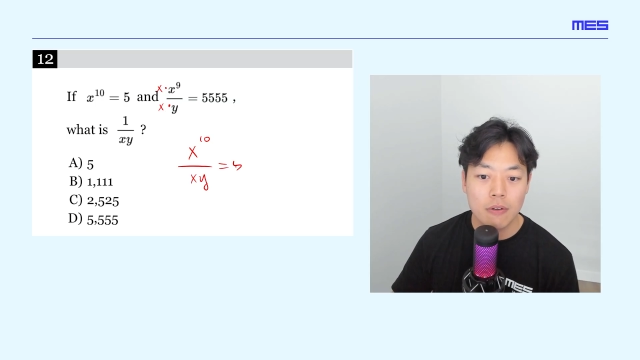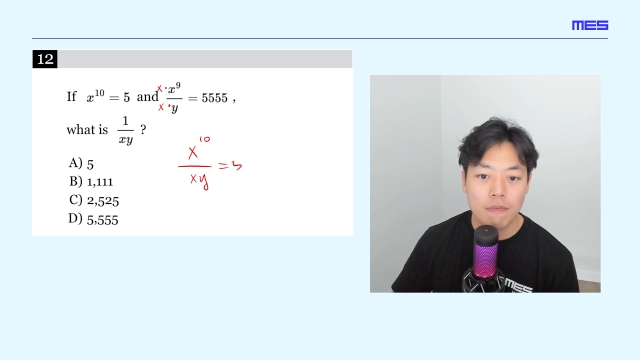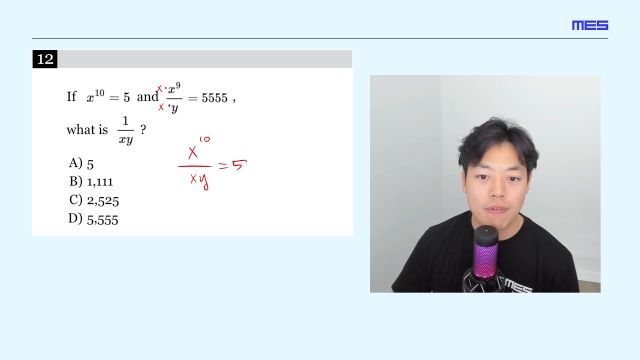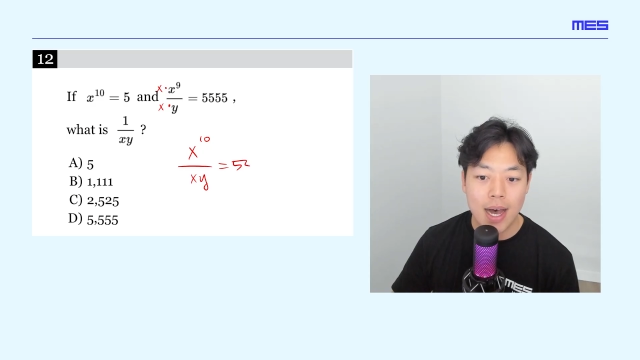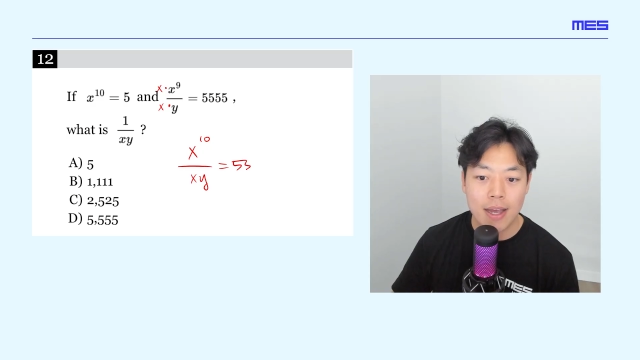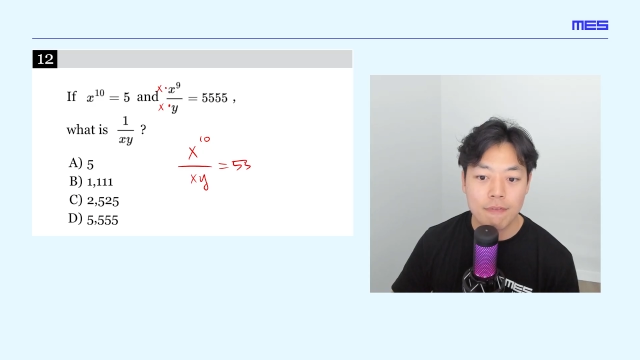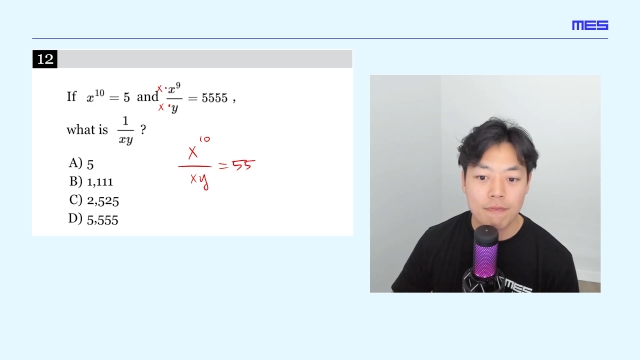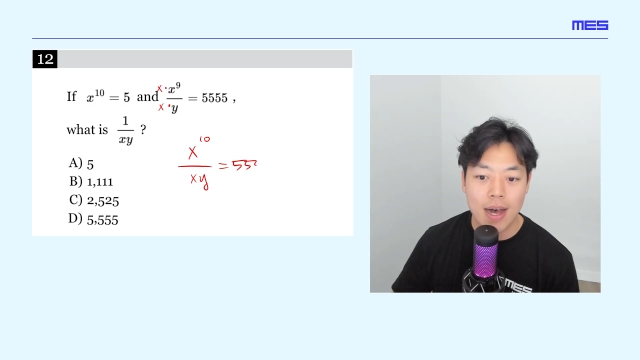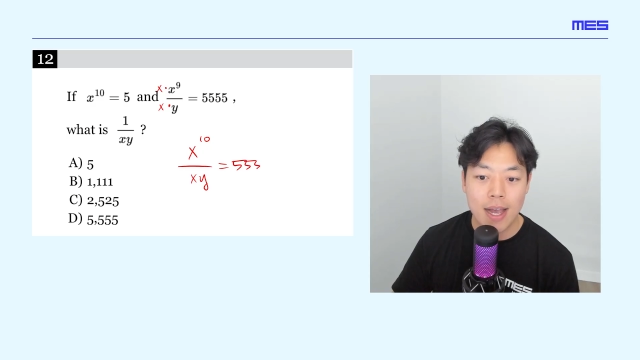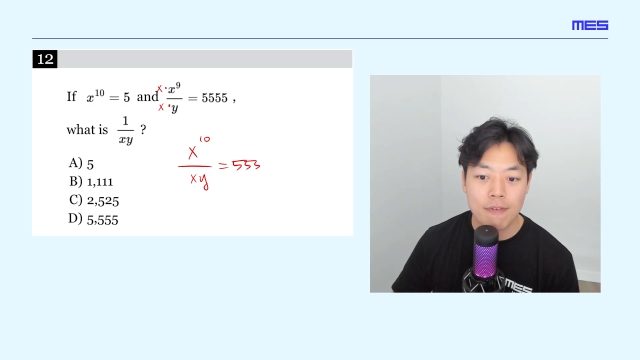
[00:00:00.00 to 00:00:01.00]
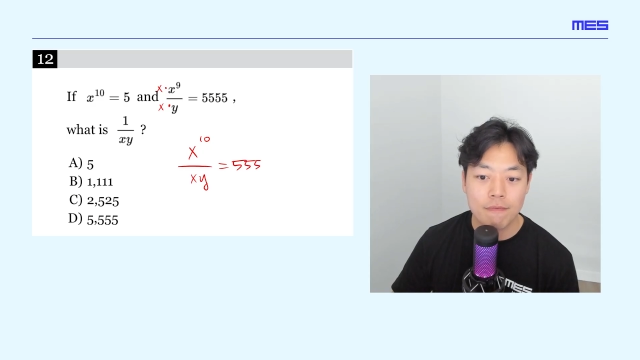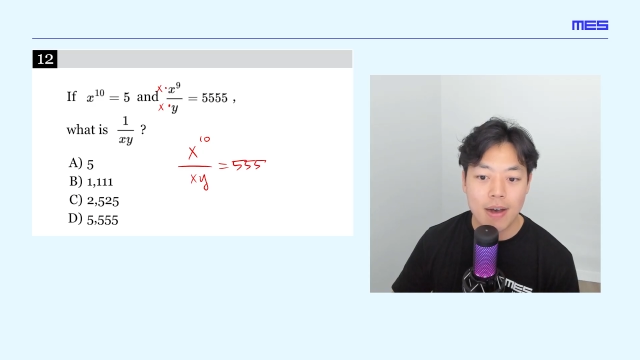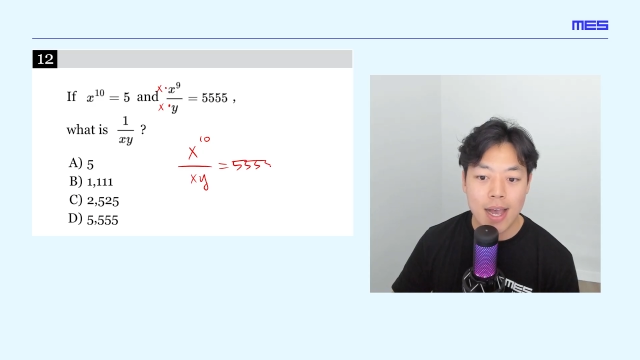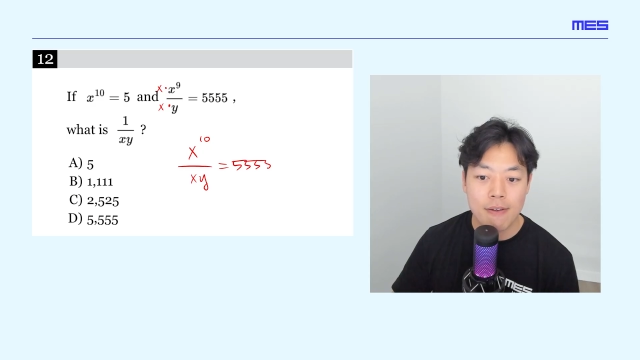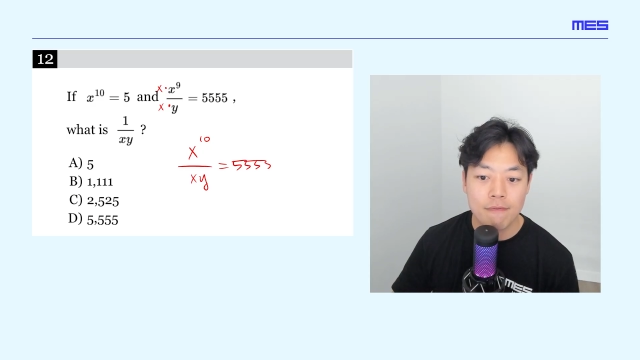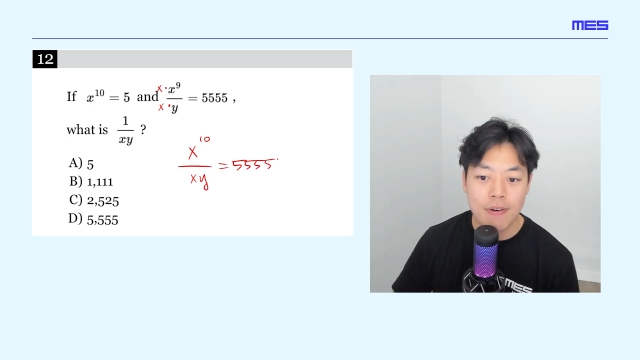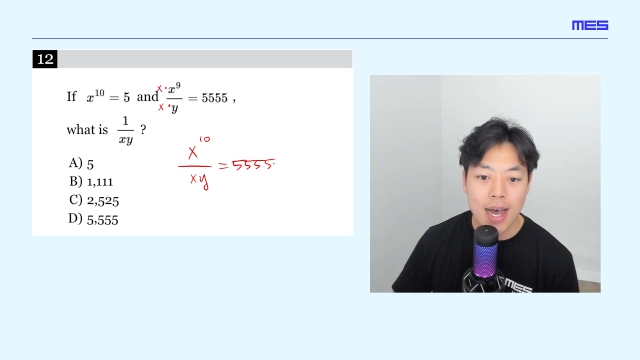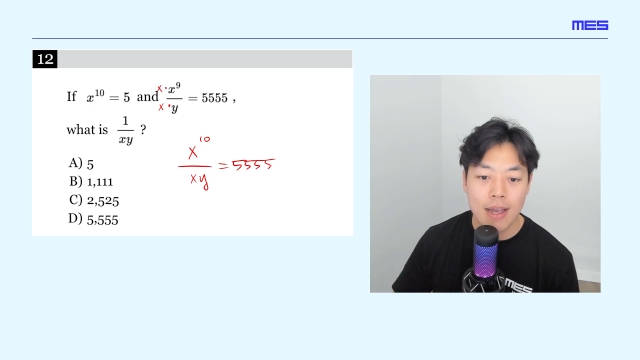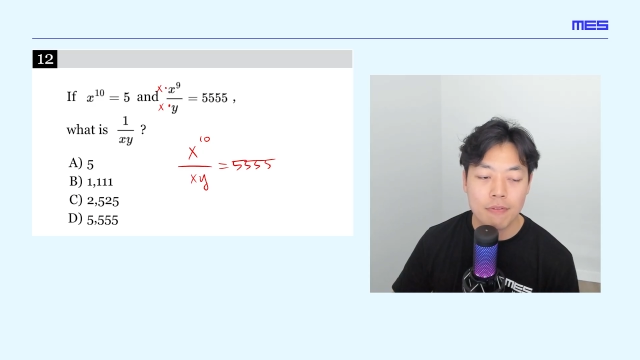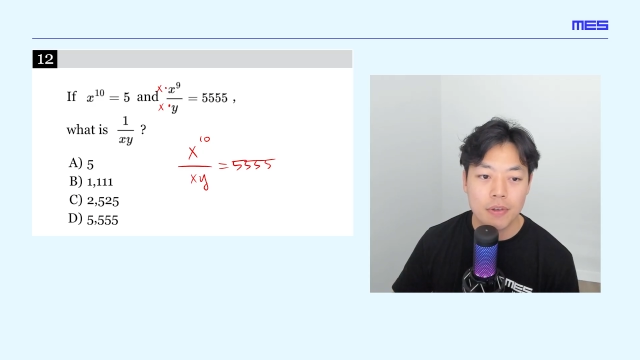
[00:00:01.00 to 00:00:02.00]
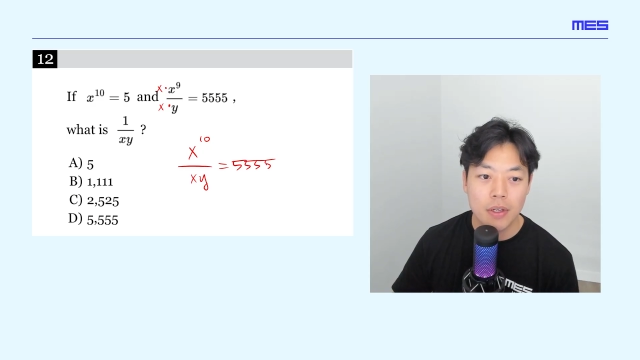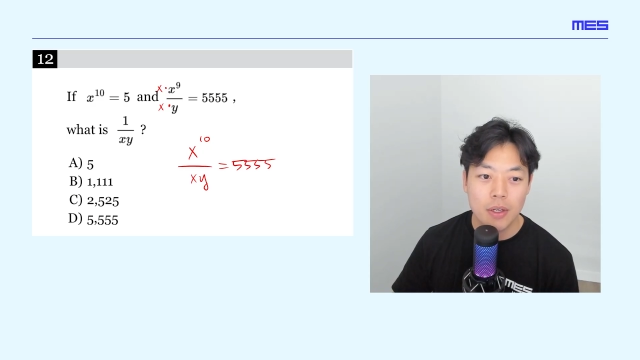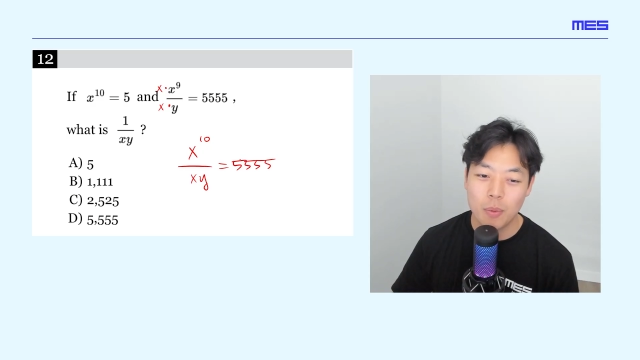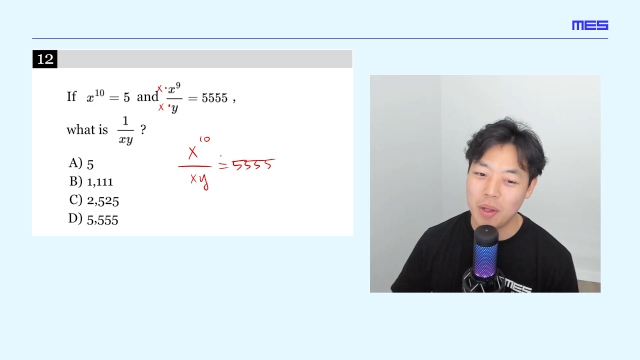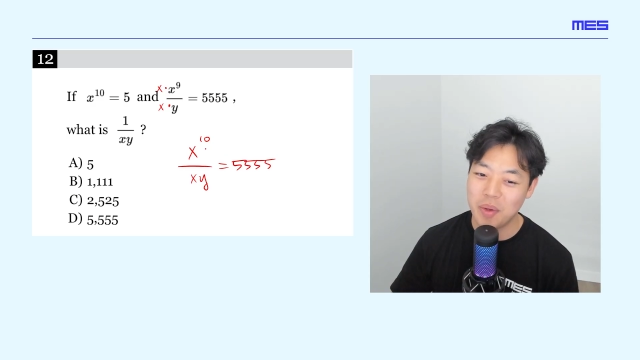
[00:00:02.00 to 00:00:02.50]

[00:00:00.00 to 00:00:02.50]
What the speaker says: 5, 5, 5, 5. Well,